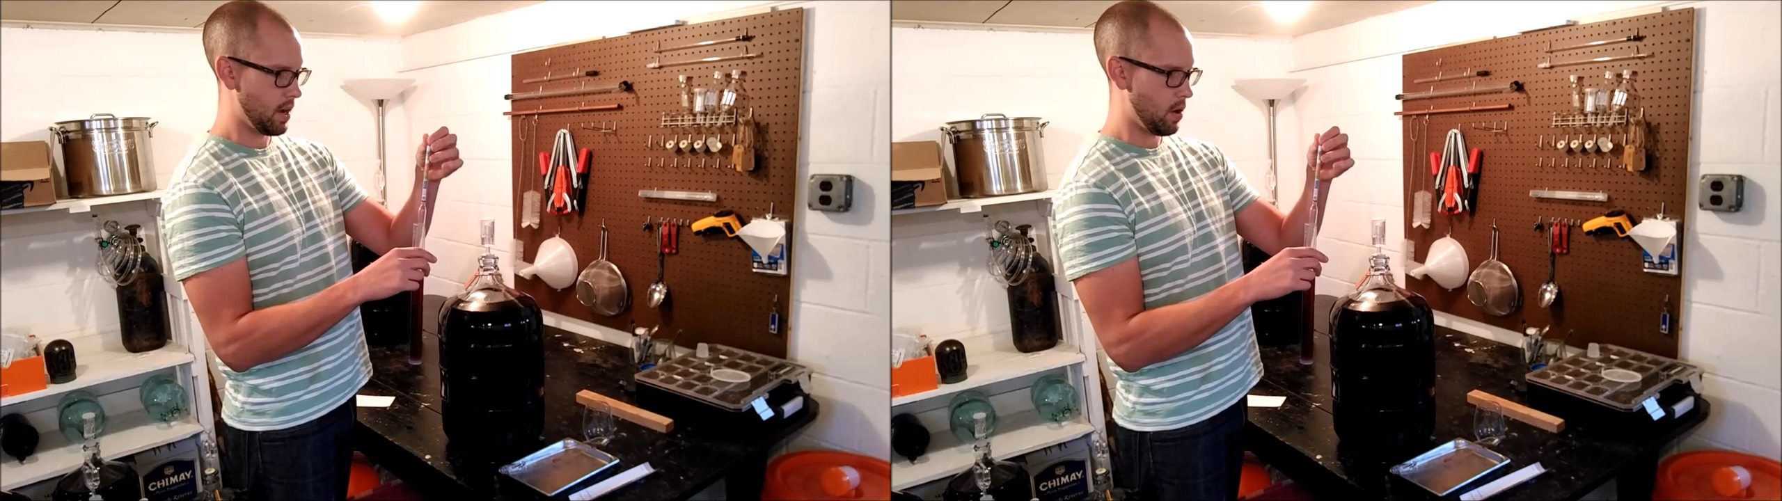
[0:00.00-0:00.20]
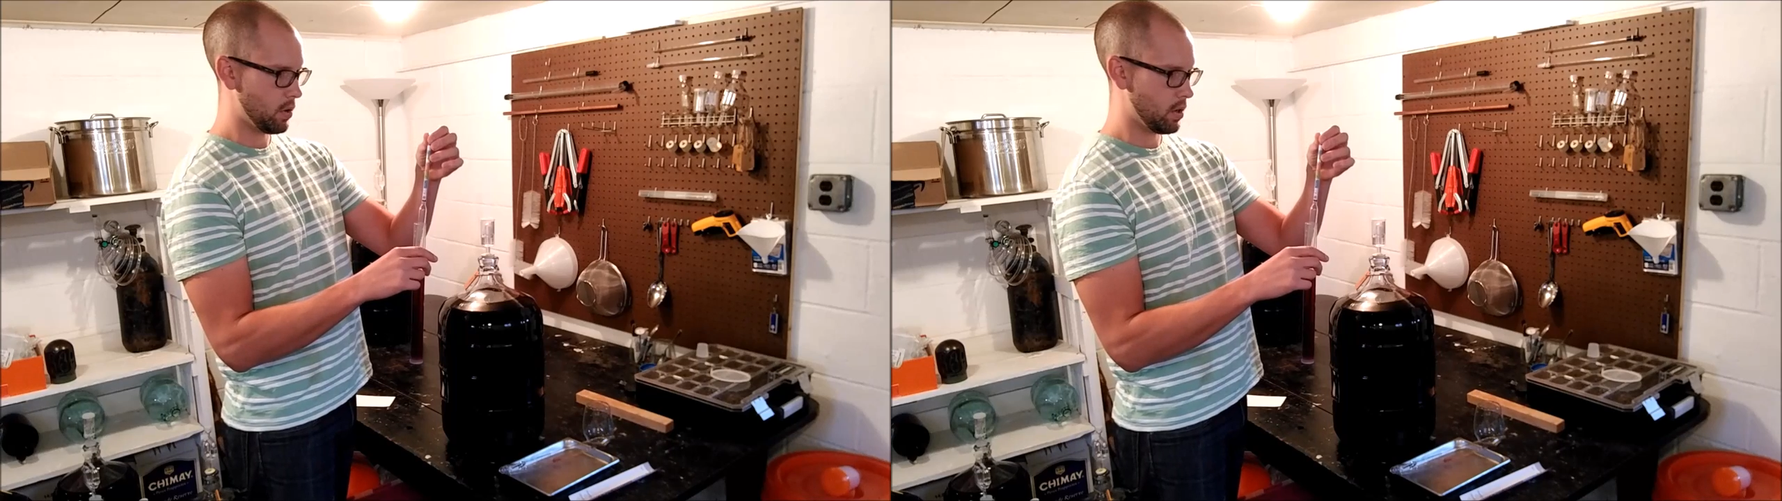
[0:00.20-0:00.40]

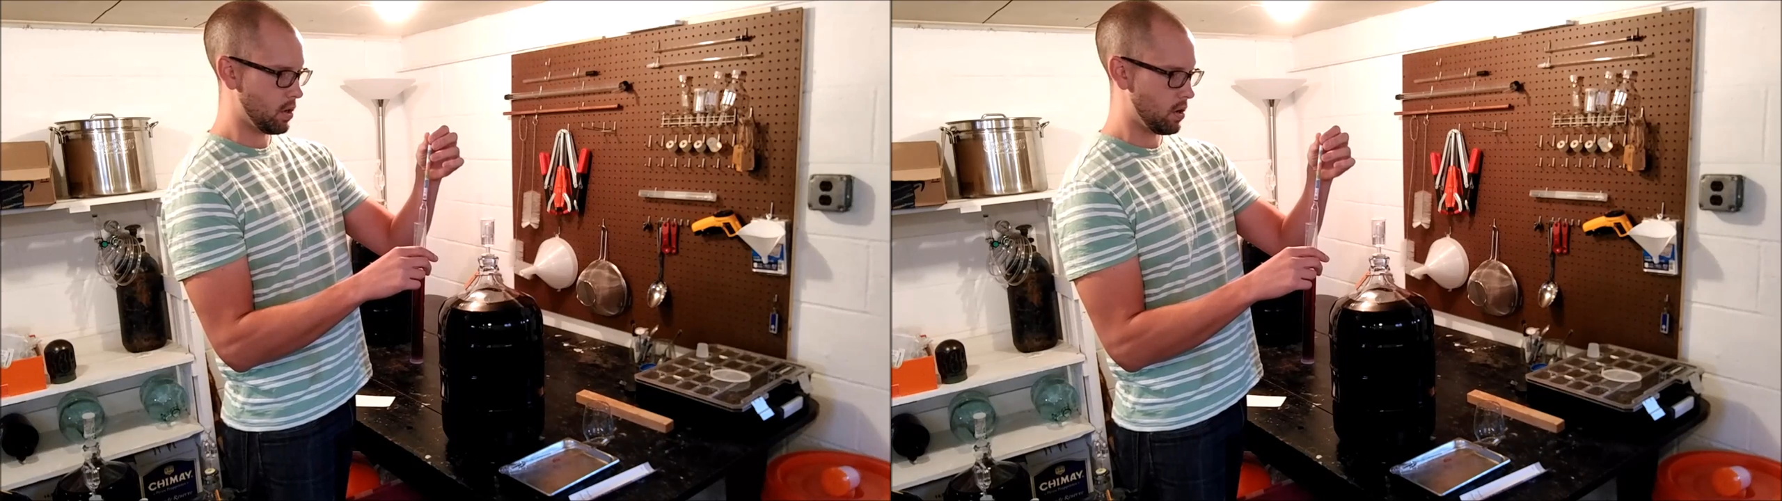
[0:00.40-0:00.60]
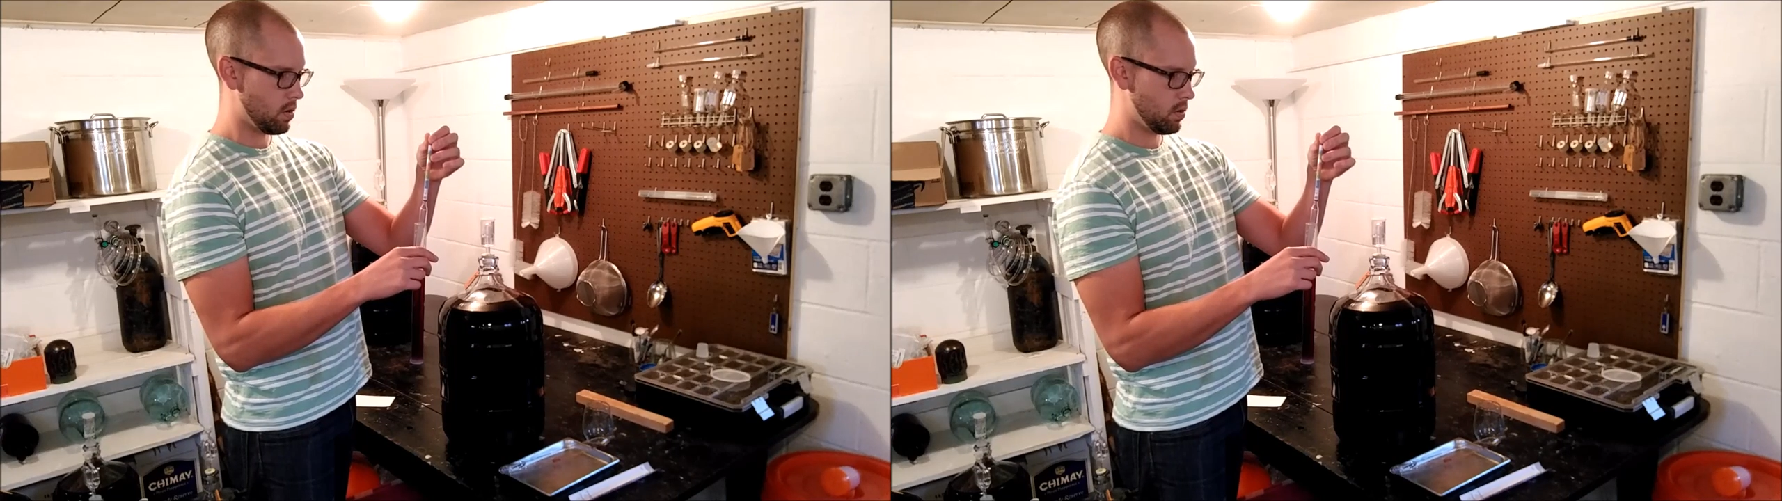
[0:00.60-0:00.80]

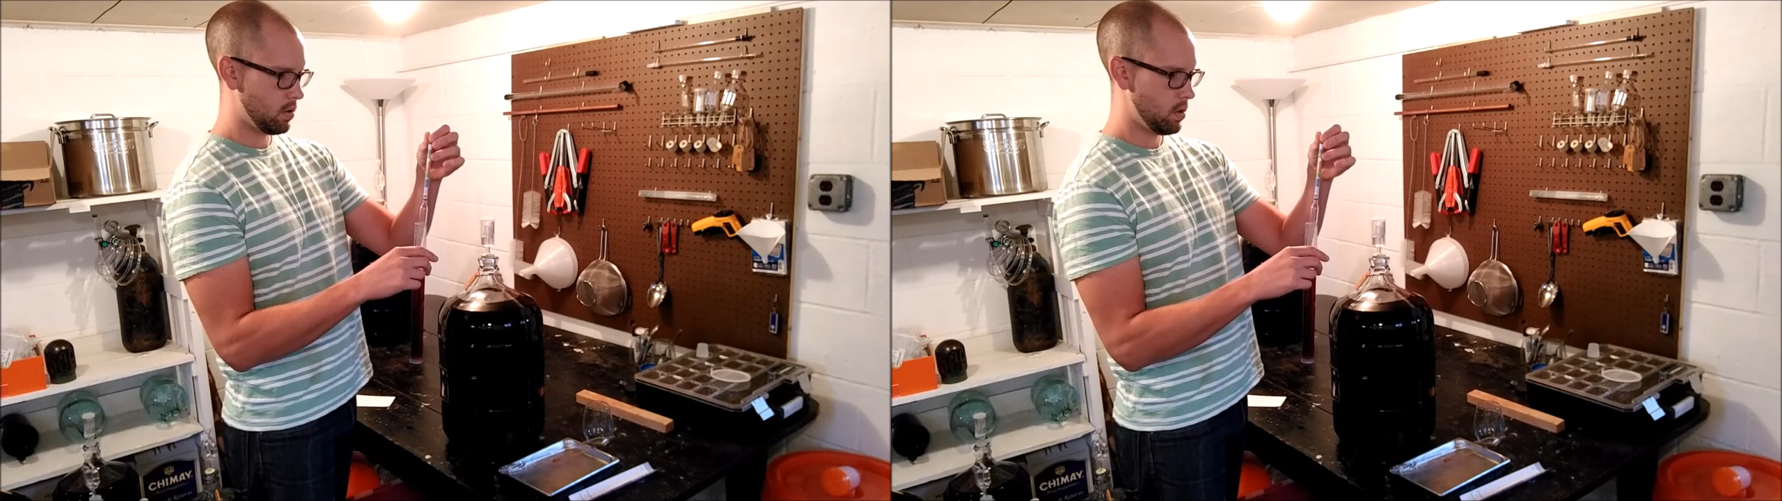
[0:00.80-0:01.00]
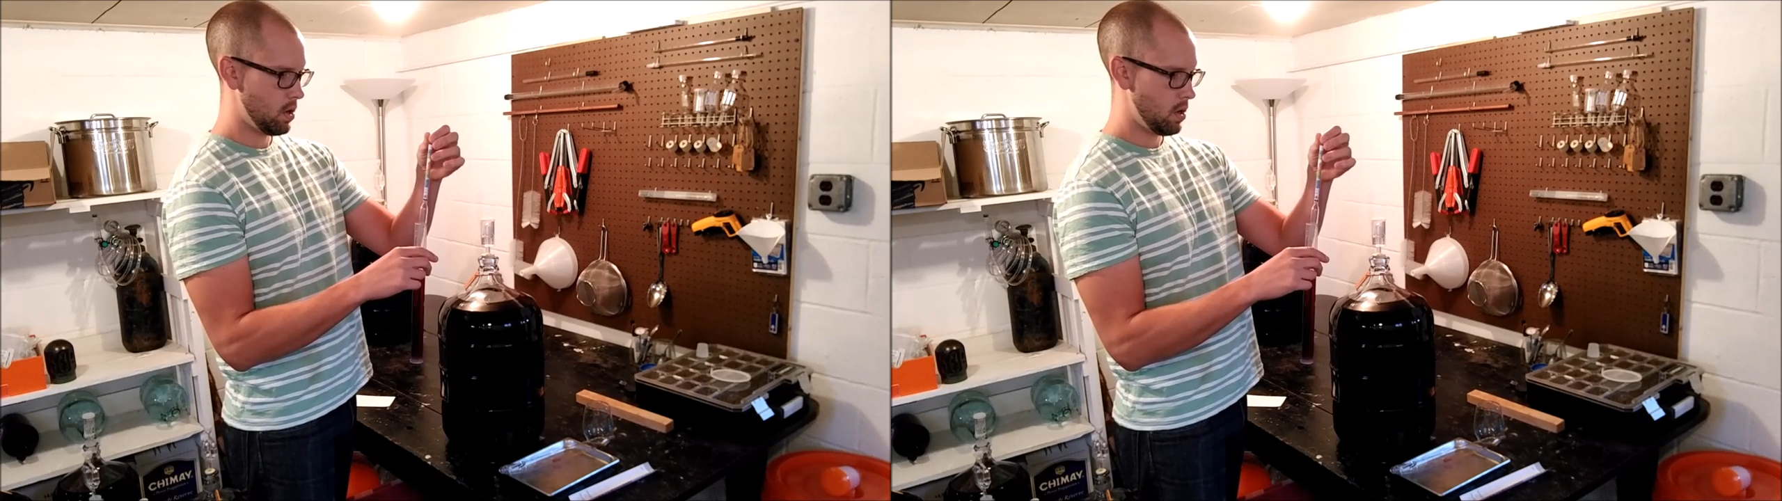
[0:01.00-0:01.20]
alcohol